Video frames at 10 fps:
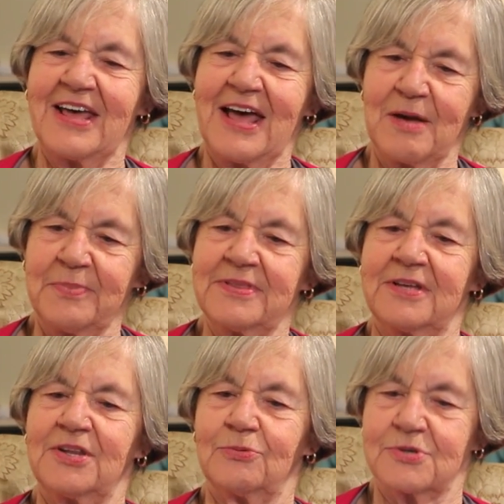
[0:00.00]
that happened,
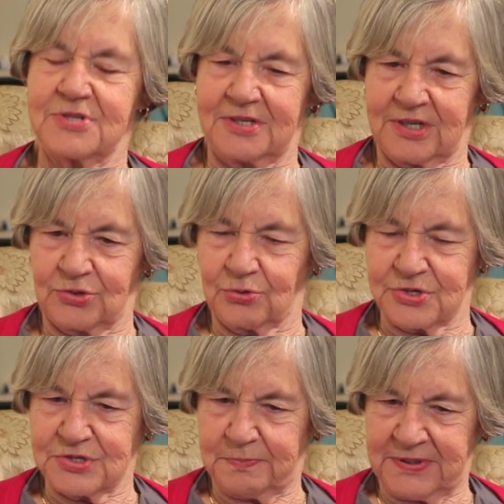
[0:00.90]
Then there was the uh,
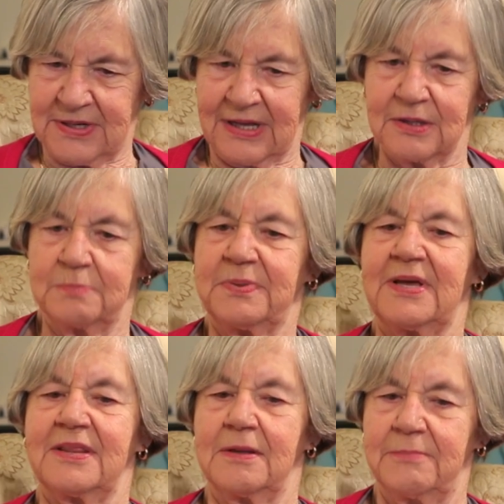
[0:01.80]
Daughters of
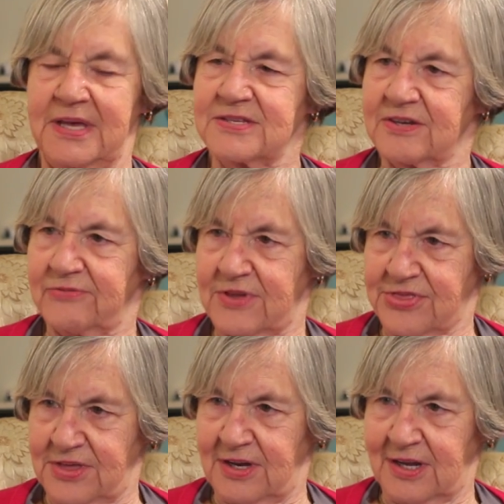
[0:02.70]
Penelope and the Maids of
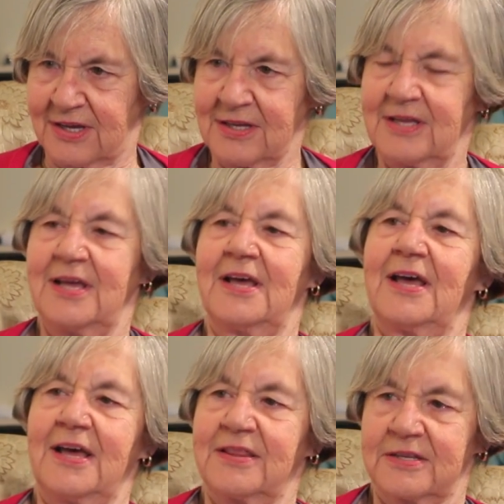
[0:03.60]
Athena
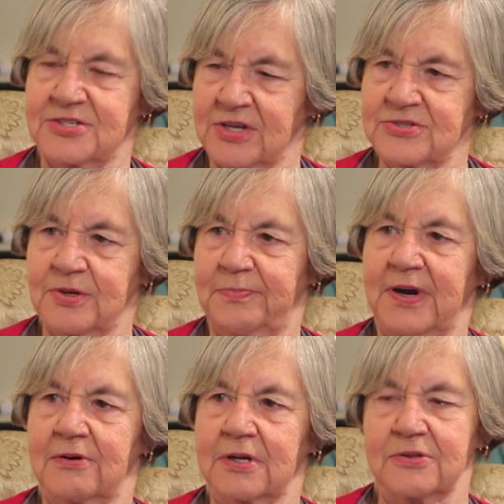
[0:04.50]
and the Sons of
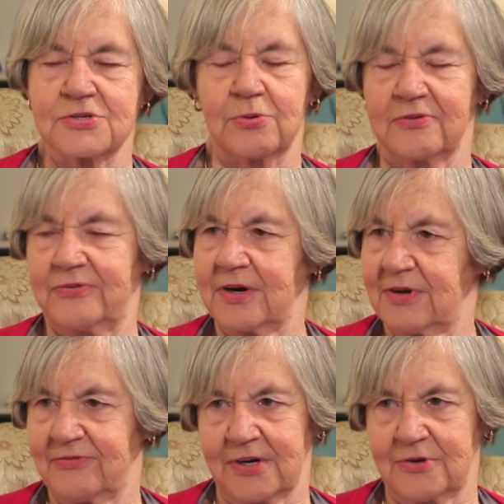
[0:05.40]
Pericles were
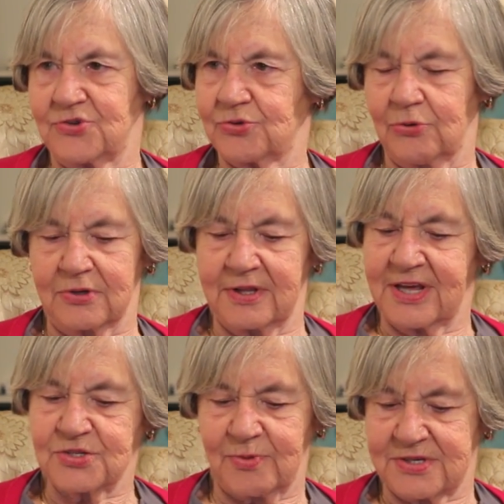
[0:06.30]
very, very strong. And
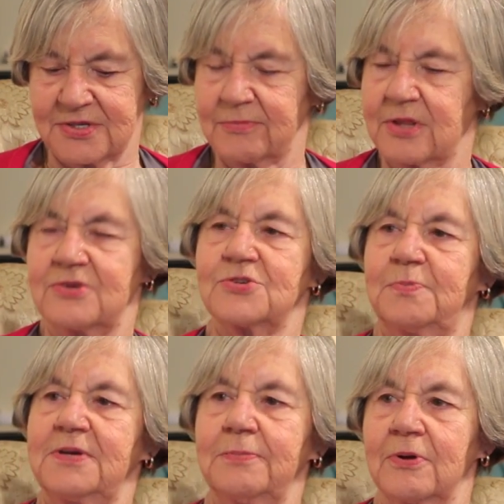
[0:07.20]
that's why some of these
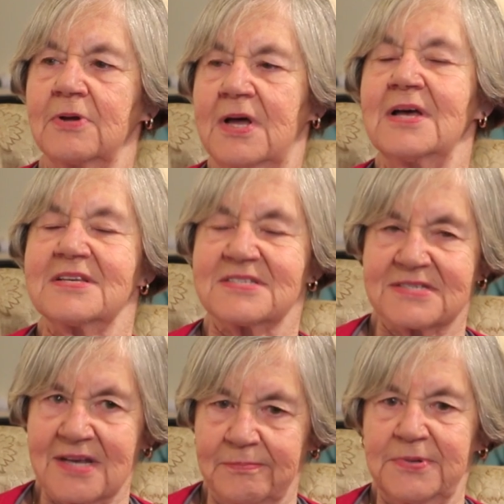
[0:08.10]
people,
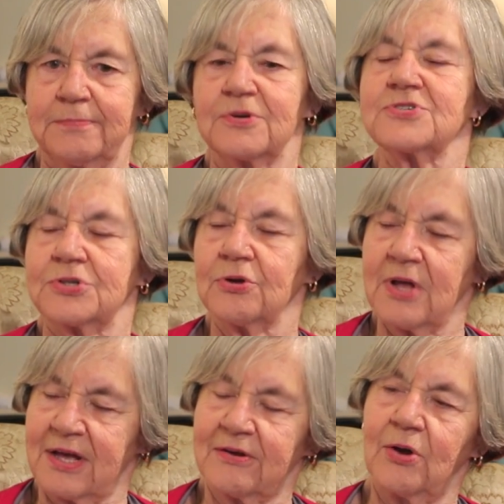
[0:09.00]
some people still
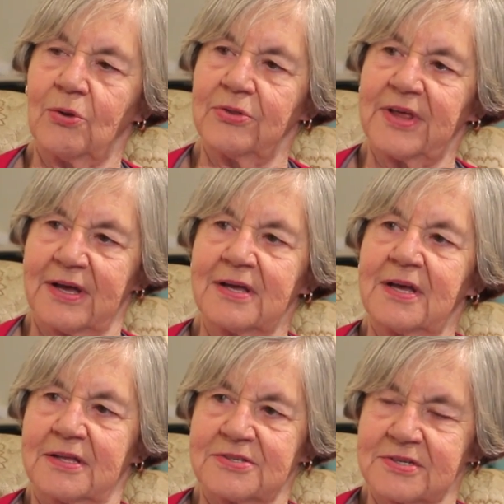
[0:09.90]
hold that.
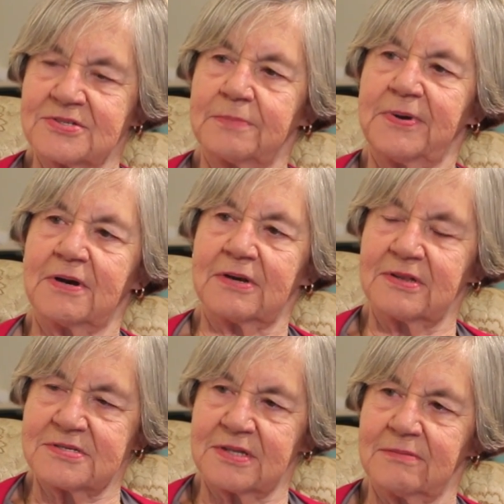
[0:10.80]
Sons of
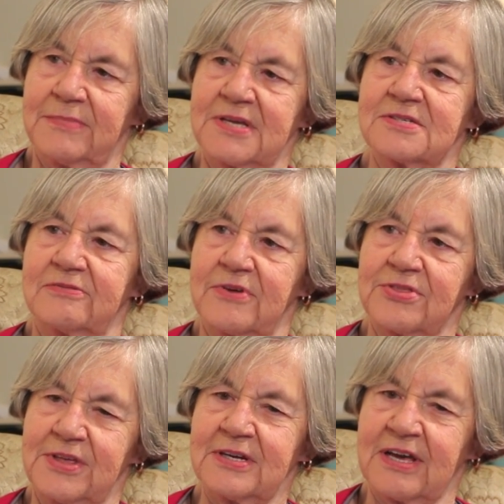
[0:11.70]
Pericles and the Maids of
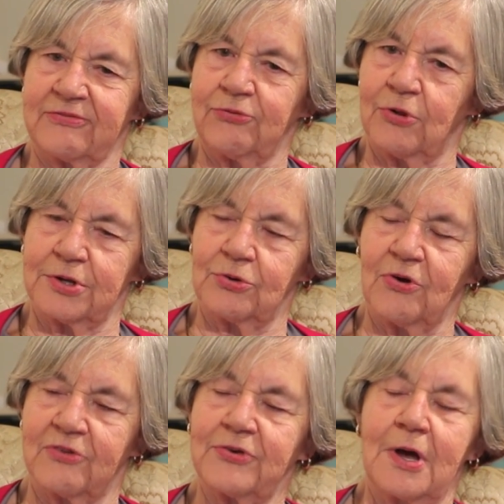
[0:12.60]
Athena have fallen
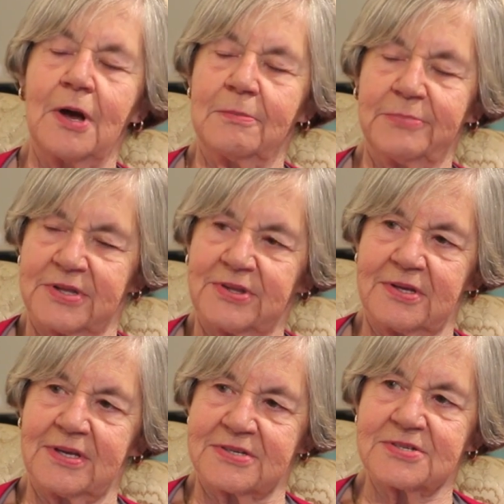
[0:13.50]
off, but
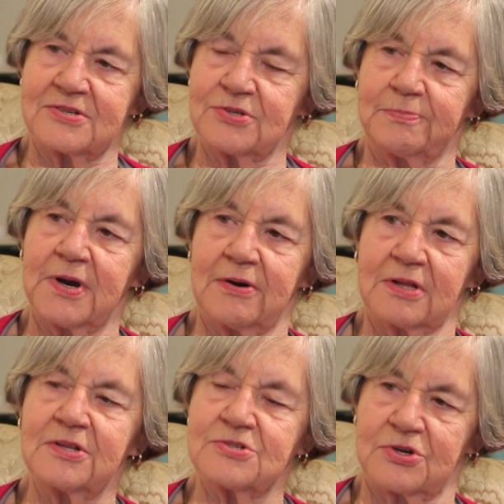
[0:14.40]
the uh, Sons of
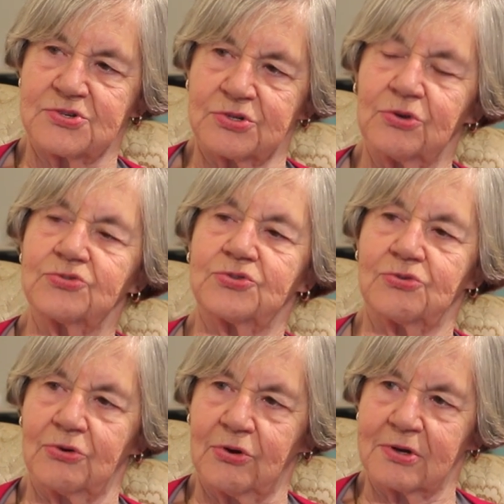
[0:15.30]
Pericles are still
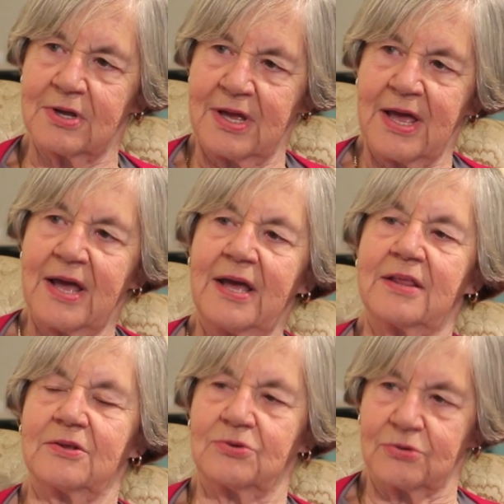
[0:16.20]
strong
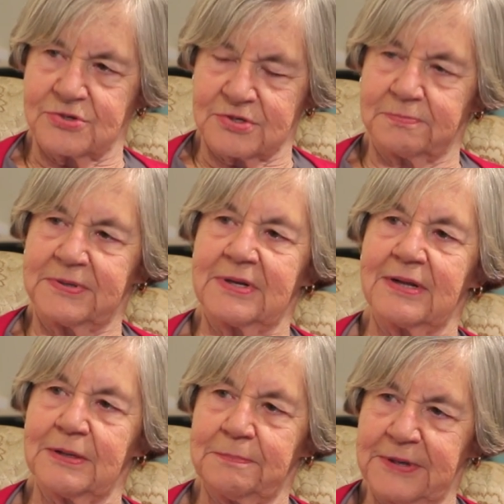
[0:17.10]
and the doors of
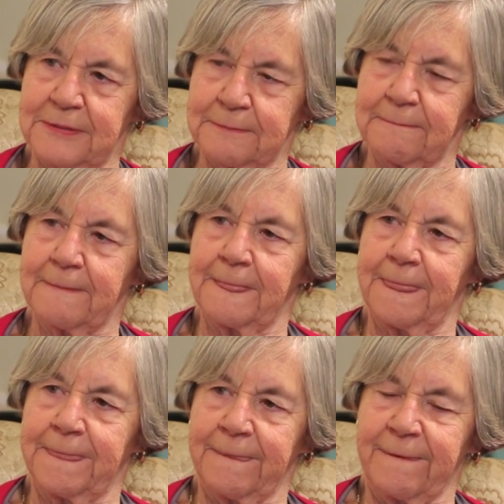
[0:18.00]
Penelope.
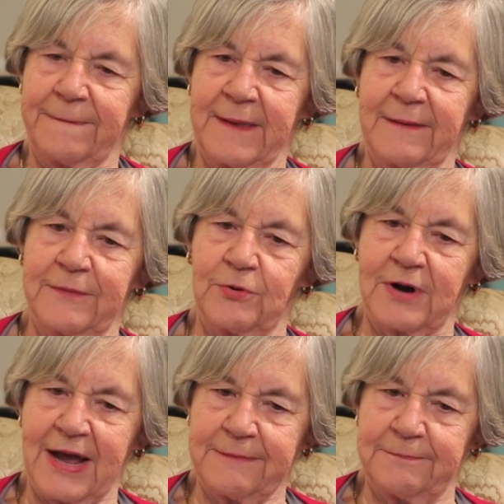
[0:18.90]
Now,
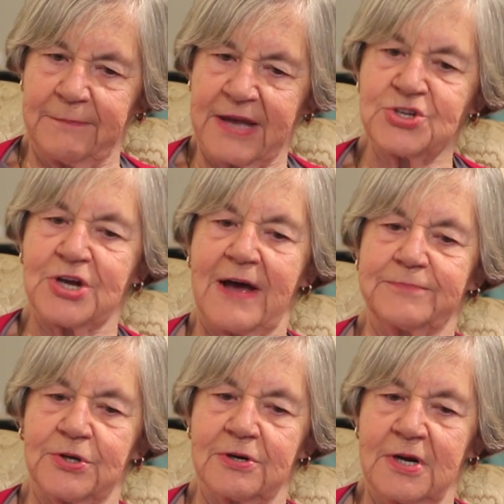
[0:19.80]
where I, my
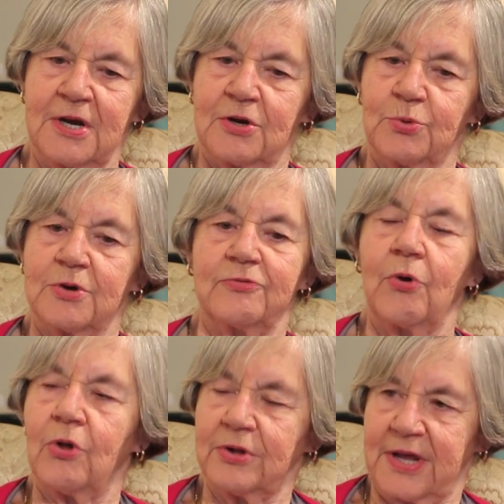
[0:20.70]
chapter, we're
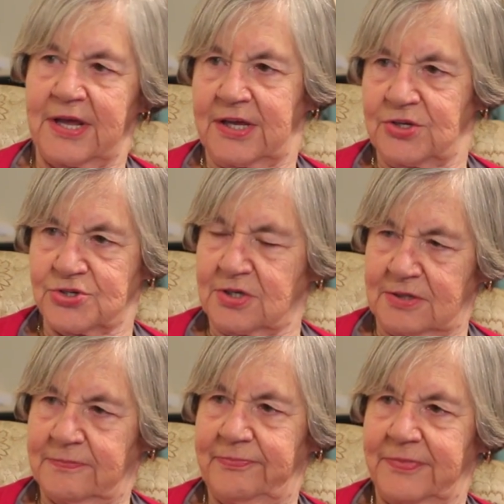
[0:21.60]
all aged.
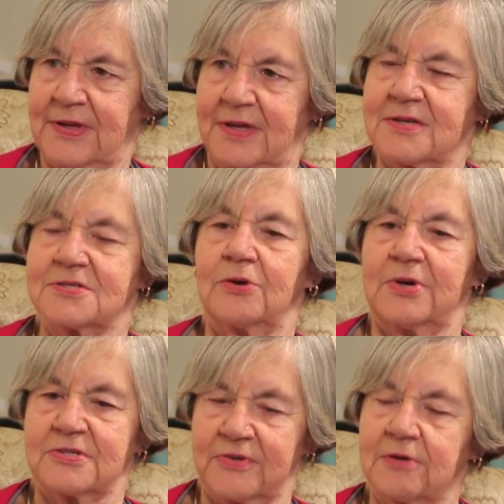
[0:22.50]
So
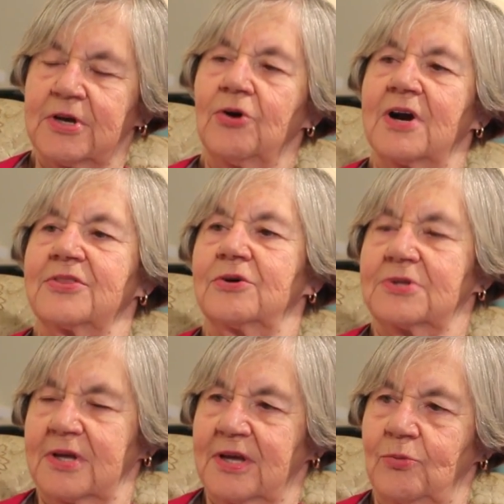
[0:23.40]
it's very hard, though,
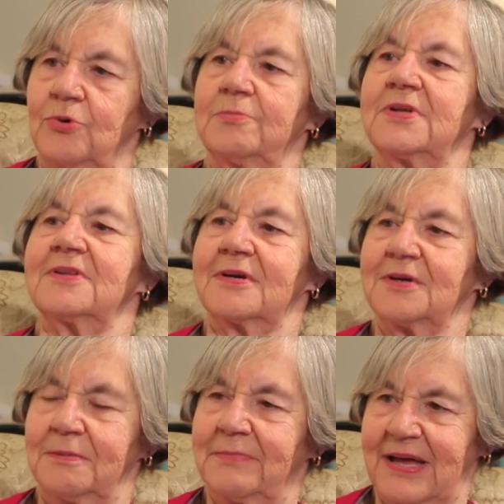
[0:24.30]
to get women to
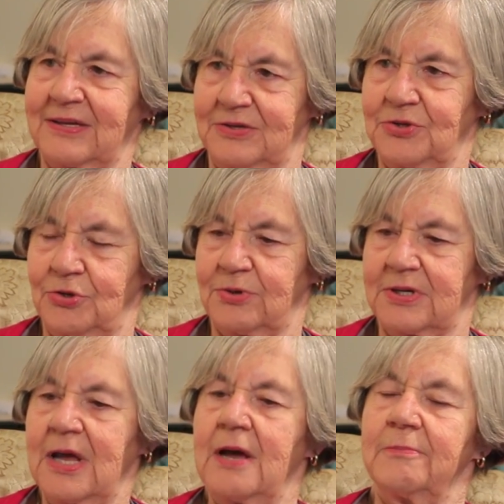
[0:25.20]
come back into
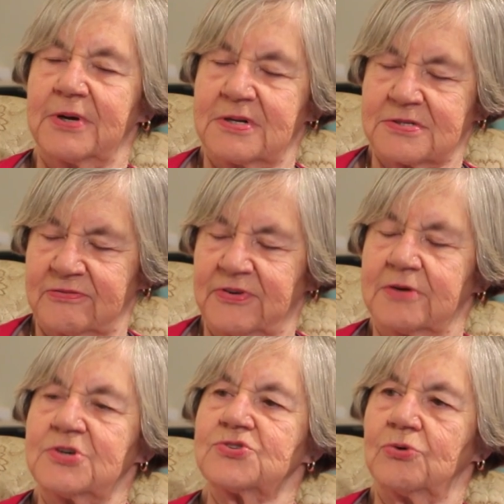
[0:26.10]
it. But it's a
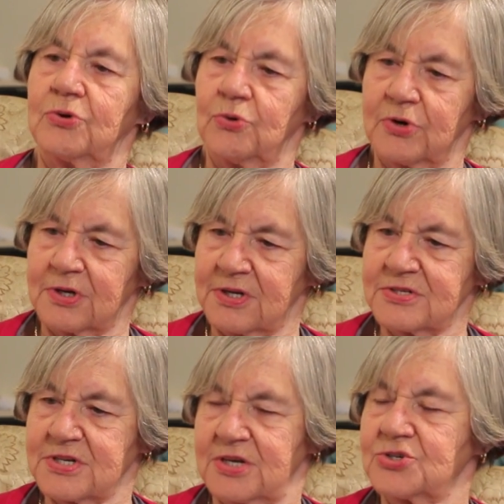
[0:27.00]
very strong
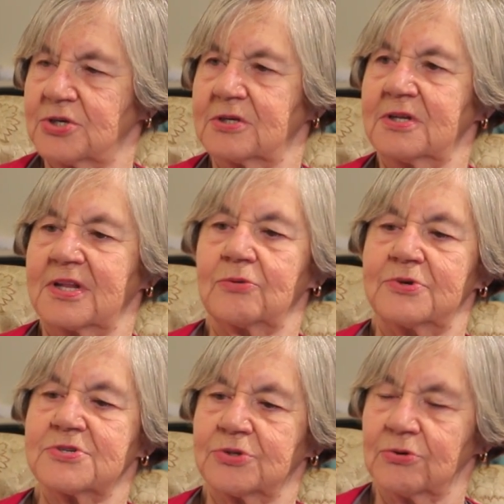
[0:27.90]
organization that
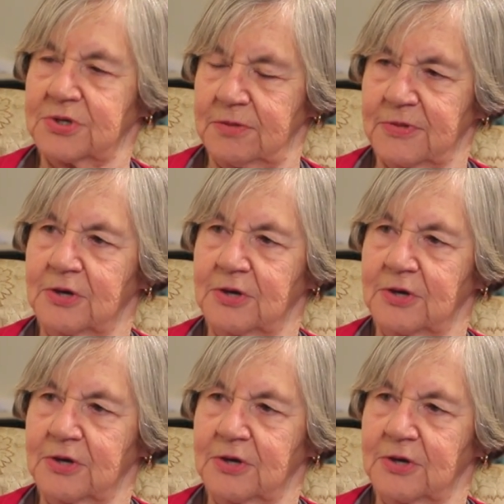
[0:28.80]
we still keep